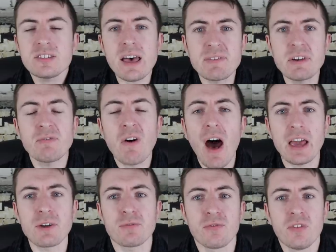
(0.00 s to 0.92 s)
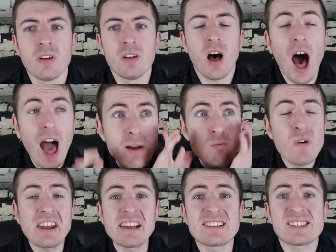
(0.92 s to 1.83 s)
7-5! I'm
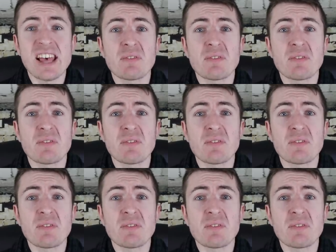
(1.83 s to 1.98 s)
winning 7-5!